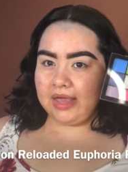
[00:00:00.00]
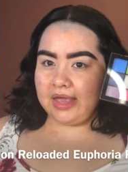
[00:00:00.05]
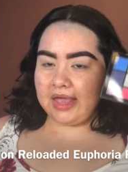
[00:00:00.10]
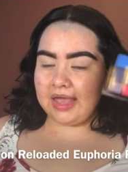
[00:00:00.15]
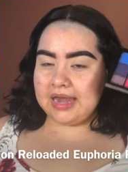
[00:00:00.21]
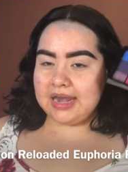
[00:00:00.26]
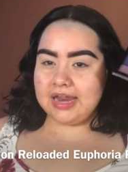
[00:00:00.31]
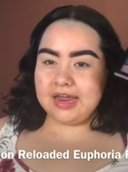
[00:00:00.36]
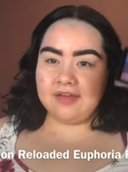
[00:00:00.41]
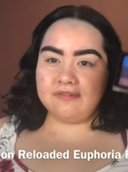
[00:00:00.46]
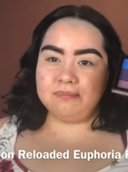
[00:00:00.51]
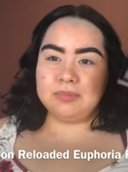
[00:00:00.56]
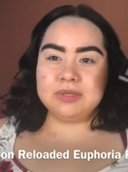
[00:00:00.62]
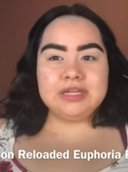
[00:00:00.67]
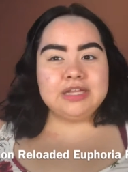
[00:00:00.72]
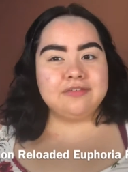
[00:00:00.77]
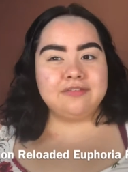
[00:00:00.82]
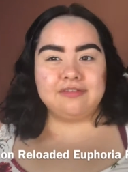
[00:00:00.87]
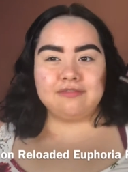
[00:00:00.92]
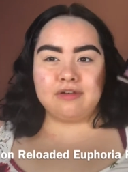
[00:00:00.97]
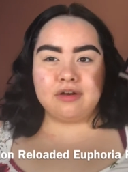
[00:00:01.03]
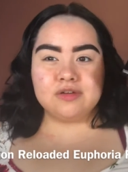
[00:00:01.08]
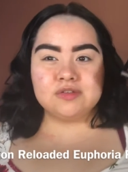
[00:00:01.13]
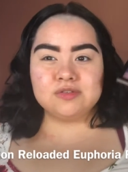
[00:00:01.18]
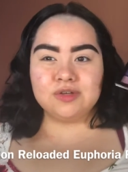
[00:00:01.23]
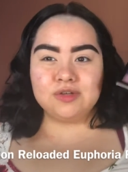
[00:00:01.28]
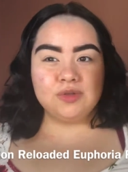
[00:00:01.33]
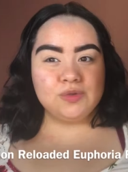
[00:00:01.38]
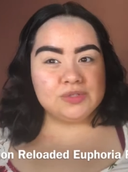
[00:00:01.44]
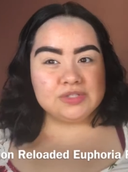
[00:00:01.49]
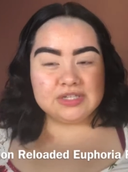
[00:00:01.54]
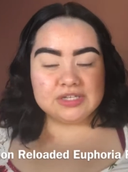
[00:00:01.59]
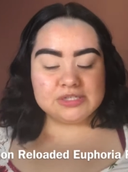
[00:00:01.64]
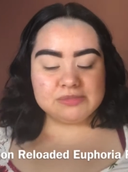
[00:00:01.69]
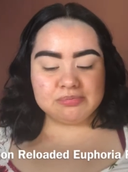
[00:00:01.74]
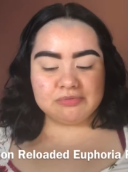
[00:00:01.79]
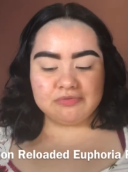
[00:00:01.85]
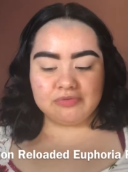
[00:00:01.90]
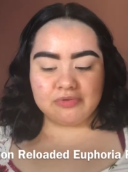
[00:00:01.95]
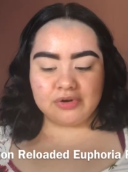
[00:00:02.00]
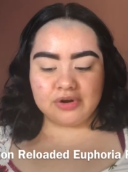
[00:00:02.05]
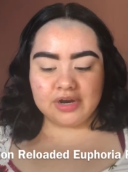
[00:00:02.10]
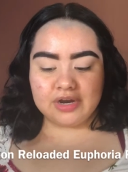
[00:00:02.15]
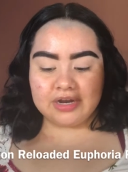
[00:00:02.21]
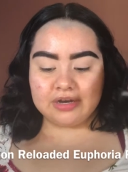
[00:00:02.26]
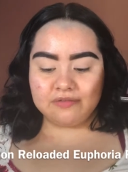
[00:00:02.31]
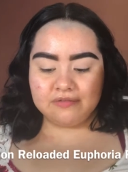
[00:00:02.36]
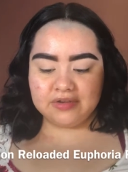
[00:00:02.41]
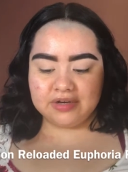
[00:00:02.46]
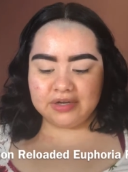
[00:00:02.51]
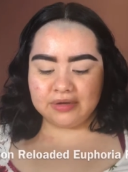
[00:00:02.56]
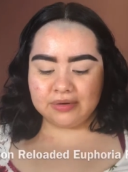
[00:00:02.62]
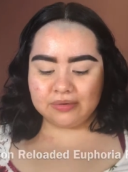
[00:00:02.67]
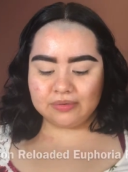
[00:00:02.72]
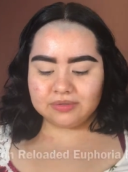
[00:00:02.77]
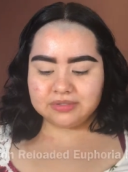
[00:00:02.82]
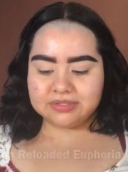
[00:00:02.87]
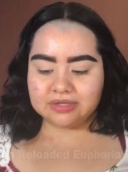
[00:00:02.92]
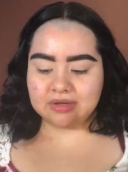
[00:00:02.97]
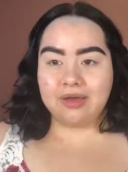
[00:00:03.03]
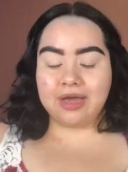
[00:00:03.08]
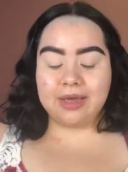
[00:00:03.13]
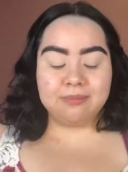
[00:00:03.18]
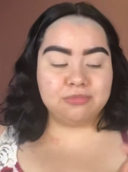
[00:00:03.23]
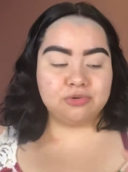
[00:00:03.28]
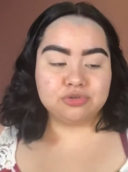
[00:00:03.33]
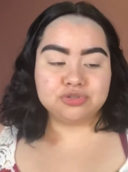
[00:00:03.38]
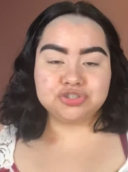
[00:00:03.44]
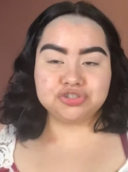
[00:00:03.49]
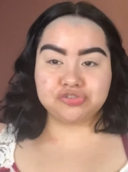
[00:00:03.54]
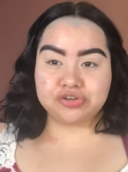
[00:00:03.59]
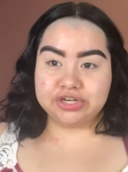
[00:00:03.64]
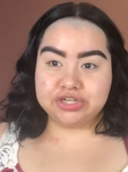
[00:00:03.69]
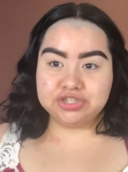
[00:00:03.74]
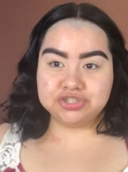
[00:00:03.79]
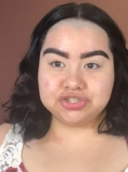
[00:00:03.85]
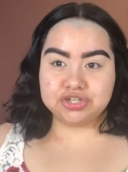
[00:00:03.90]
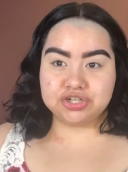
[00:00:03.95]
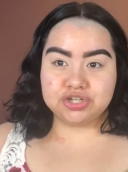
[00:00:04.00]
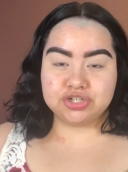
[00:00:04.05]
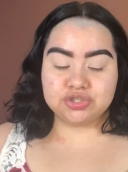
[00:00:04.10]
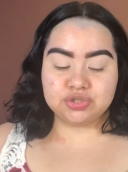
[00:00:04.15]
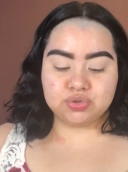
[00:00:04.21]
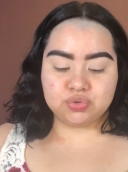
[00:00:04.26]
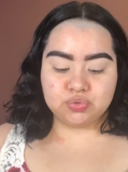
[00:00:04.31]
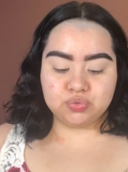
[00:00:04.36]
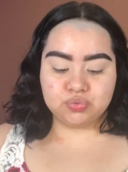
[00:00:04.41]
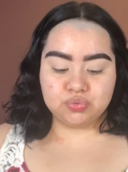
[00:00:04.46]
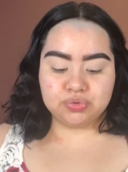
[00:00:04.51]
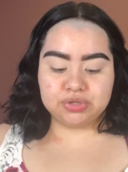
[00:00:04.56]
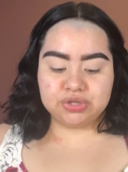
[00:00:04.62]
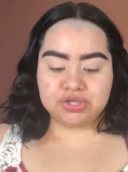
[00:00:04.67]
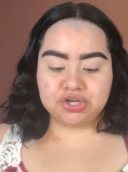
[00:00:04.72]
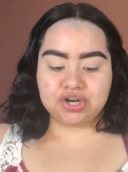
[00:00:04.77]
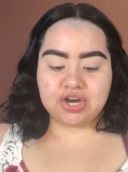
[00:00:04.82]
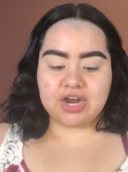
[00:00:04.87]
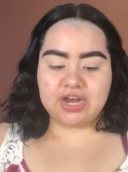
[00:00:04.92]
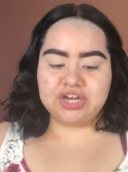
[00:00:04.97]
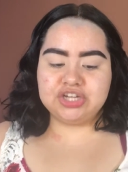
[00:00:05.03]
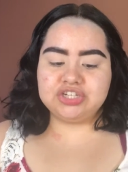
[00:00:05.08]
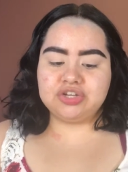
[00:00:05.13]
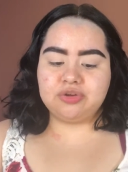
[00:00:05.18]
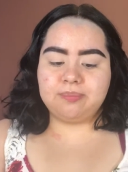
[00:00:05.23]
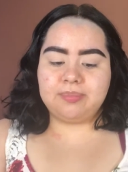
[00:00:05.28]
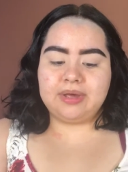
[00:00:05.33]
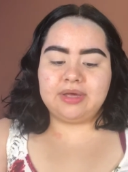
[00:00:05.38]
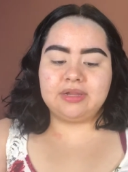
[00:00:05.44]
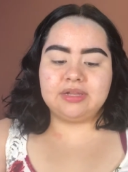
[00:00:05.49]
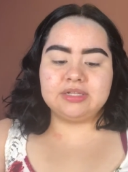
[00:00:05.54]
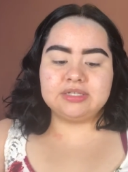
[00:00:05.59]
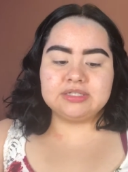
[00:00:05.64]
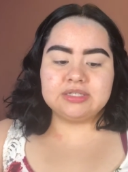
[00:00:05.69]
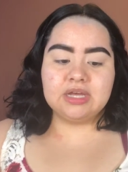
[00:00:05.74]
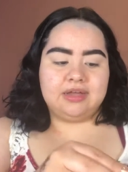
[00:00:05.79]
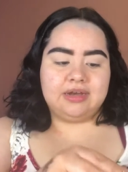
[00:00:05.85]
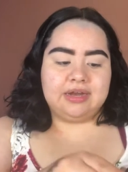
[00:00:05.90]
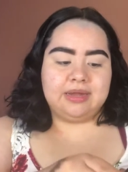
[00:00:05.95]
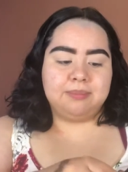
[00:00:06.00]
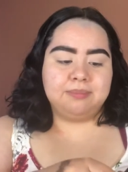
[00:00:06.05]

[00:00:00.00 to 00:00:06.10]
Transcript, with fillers: And I believe I've also used this before in videos. I'm no stranger to their eyeshadow palettes. And I